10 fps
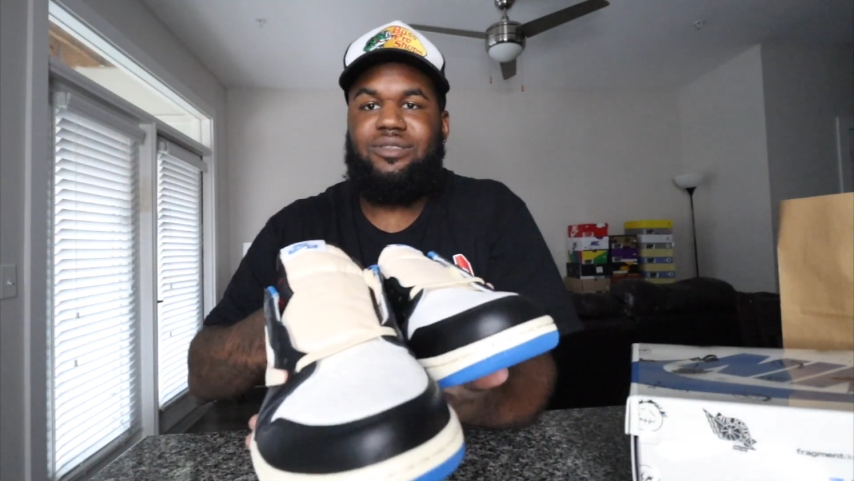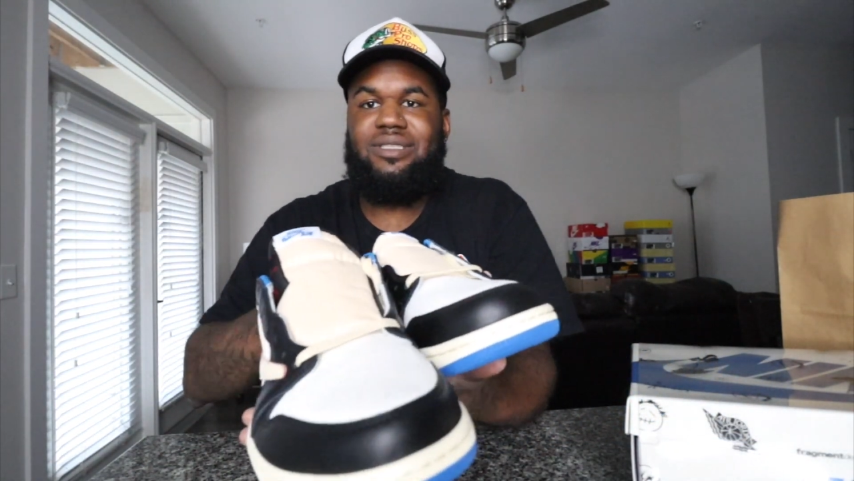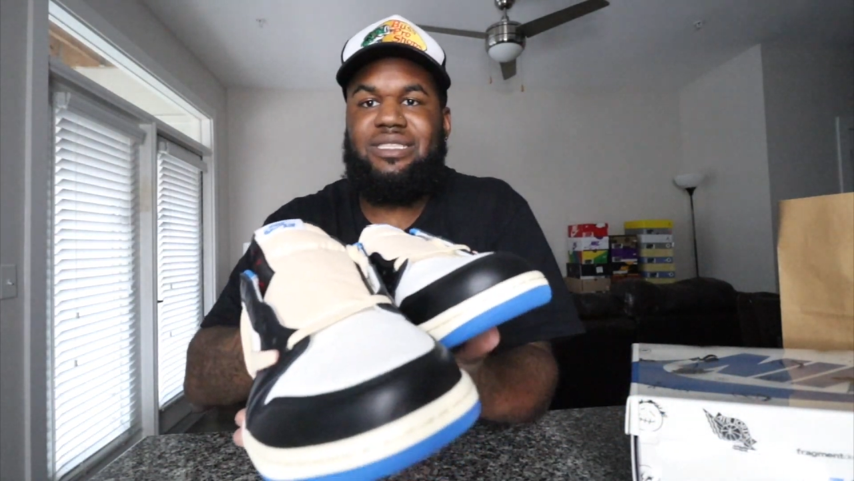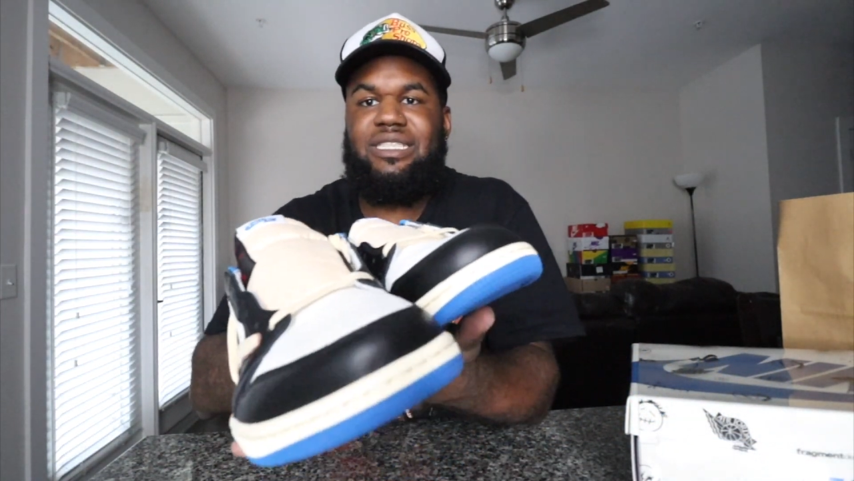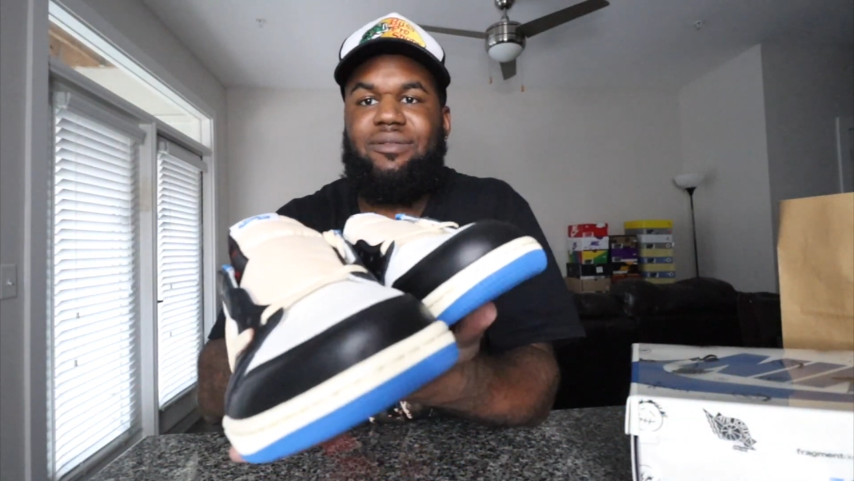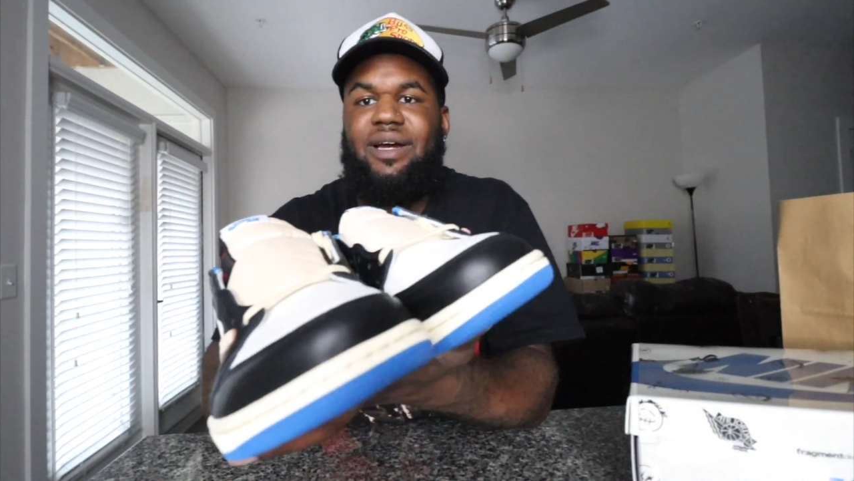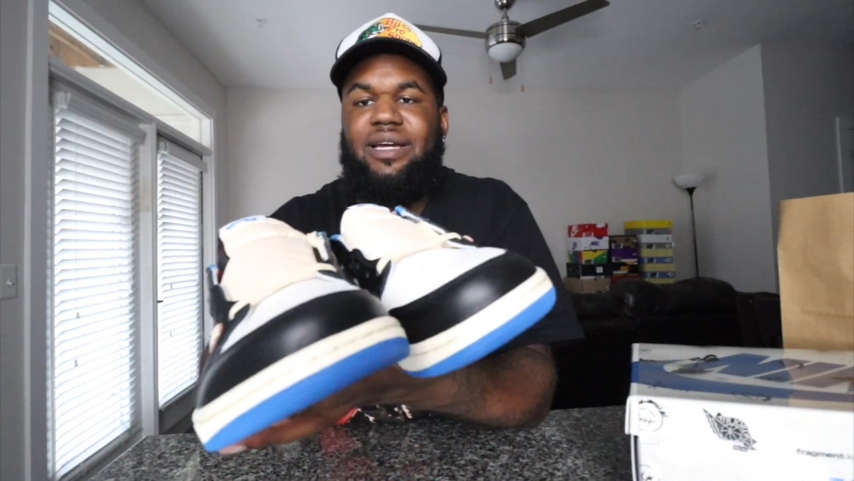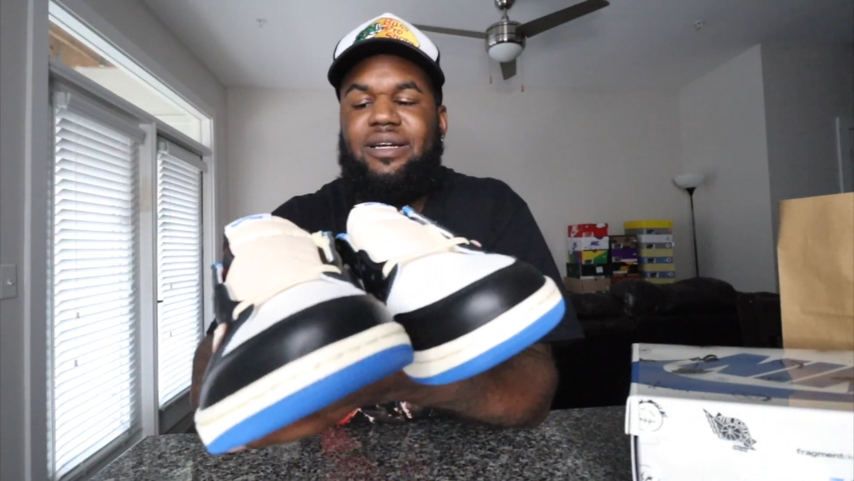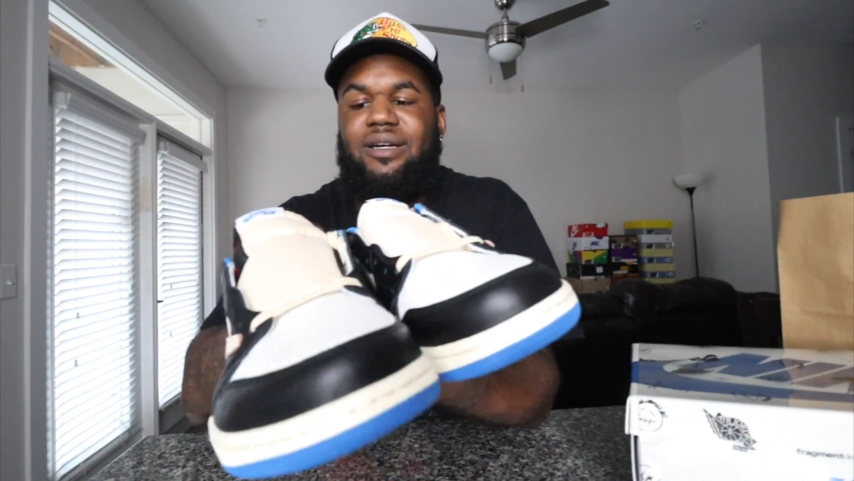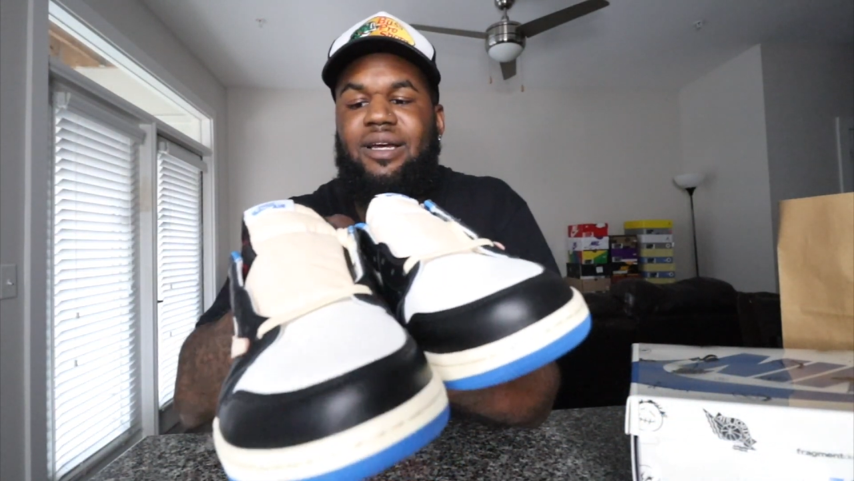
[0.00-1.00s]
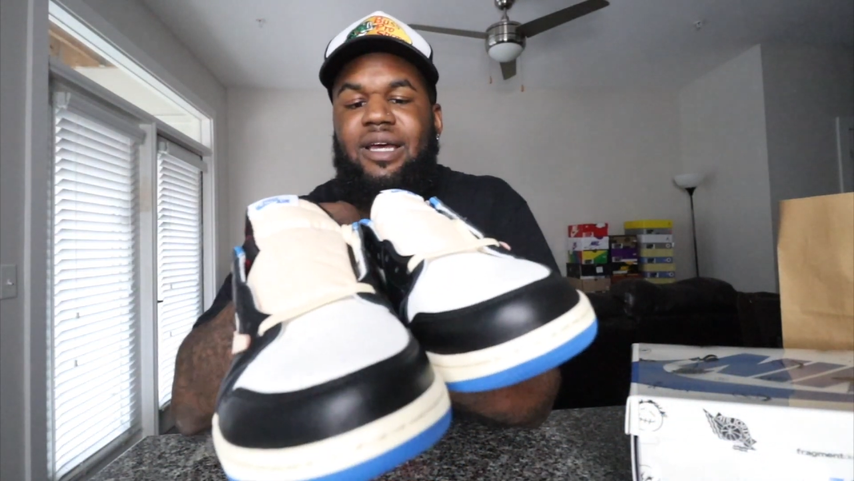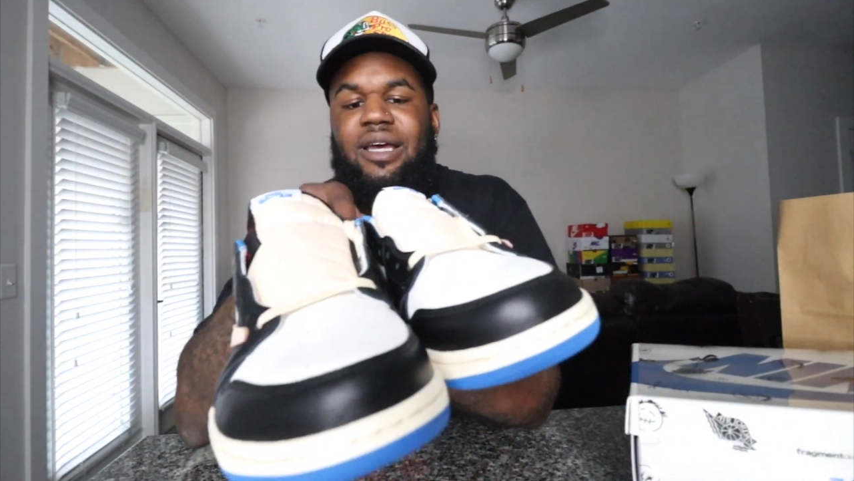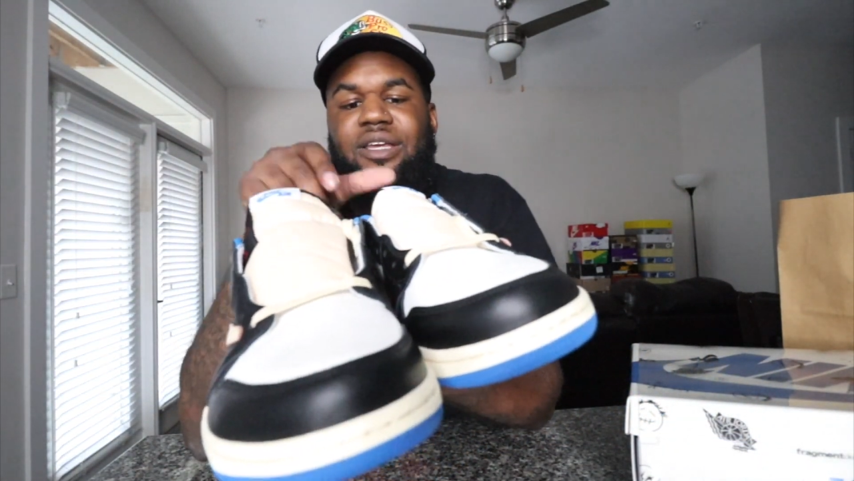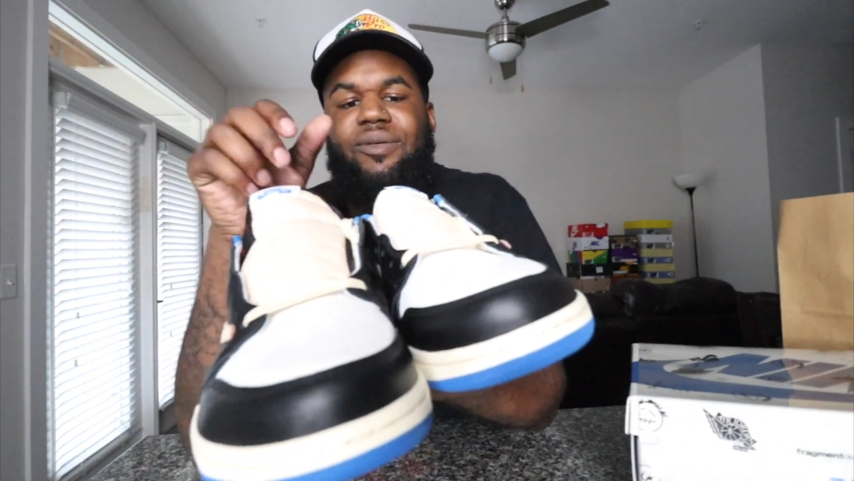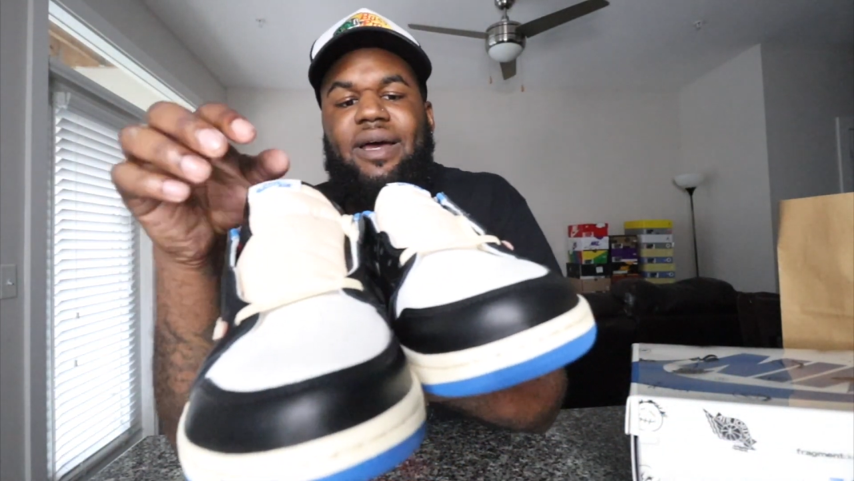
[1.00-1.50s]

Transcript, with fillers: You can see right here, you